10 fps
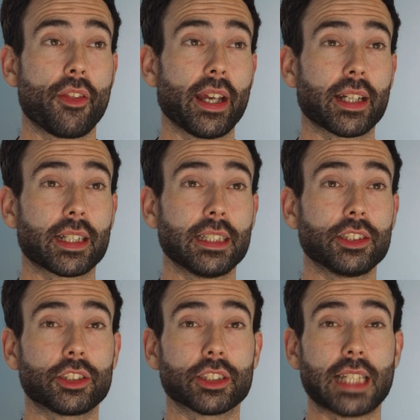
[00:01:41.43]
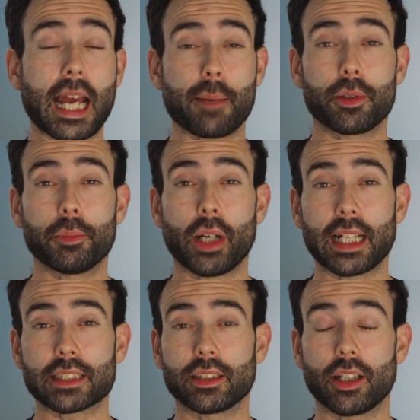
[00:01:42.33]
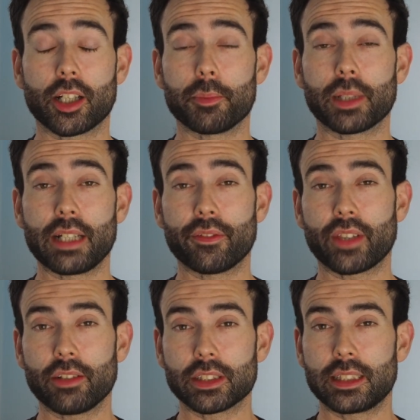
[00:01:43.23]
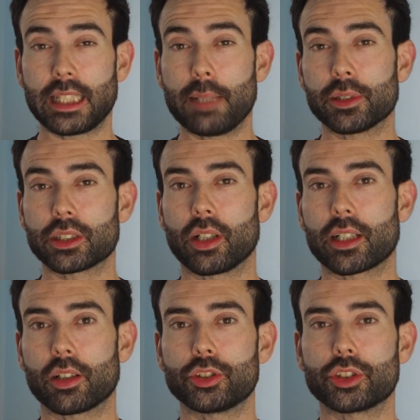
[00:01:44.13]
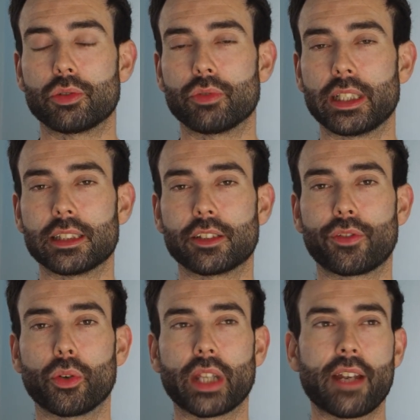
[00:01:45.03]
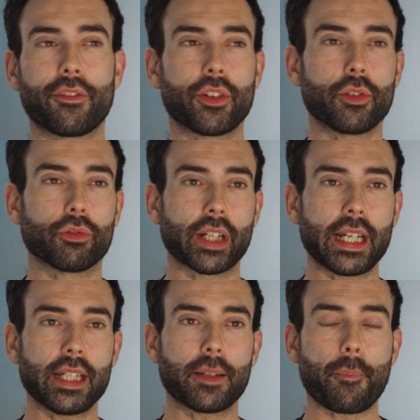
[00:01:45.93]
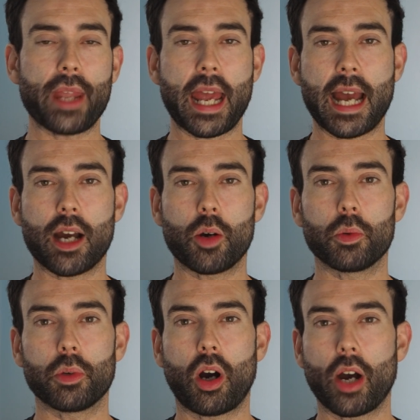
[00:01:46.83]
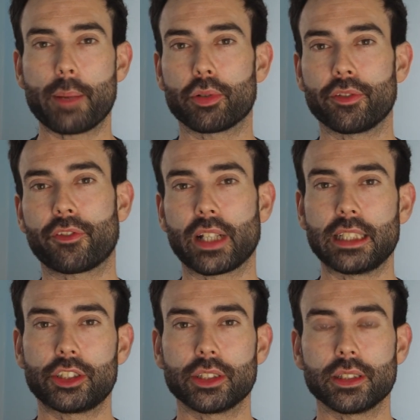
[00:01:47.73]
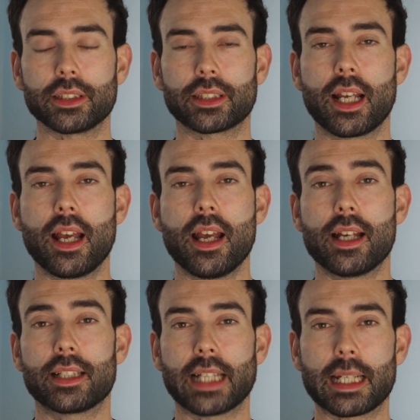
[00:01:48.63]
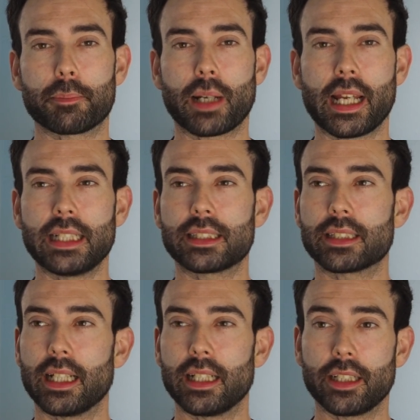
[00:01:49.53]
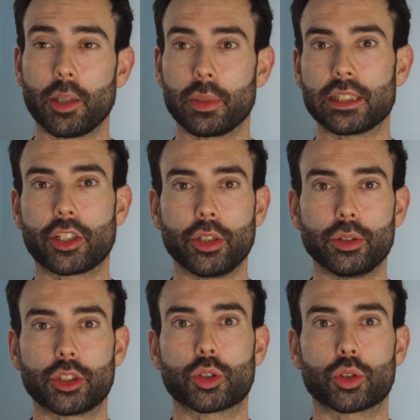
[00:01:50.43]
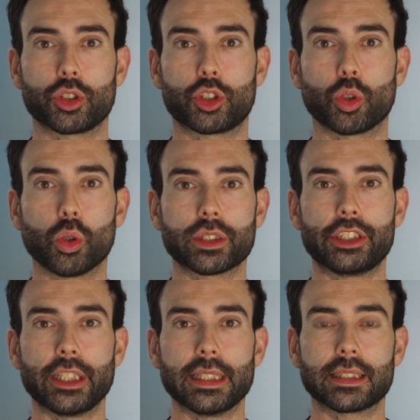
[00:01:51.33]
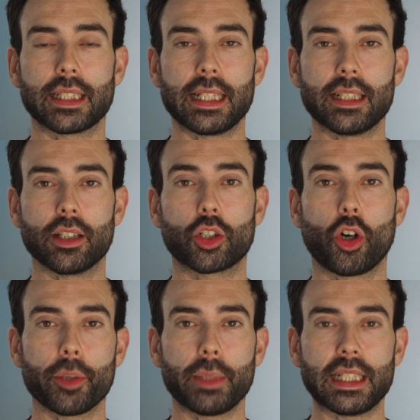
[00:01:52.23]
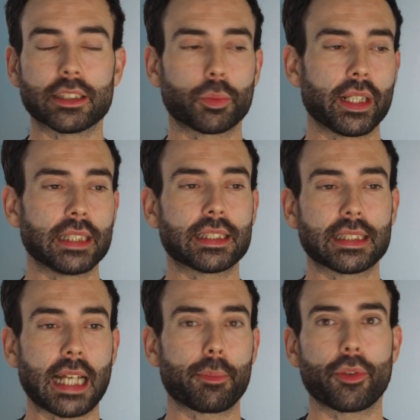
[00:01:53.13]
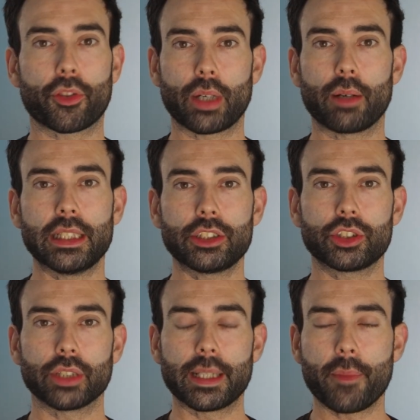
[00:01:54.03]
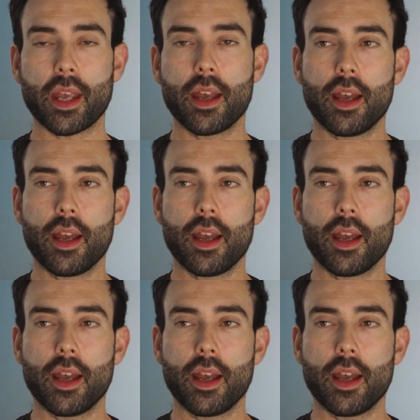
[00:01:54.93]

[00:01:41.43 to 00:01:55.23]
that didn't just happen by accident. I don't believe there is deeper psychological reasons for that. If you read how hyperinflations take place, when there's huge shortages in economies, when this has happened throughout history,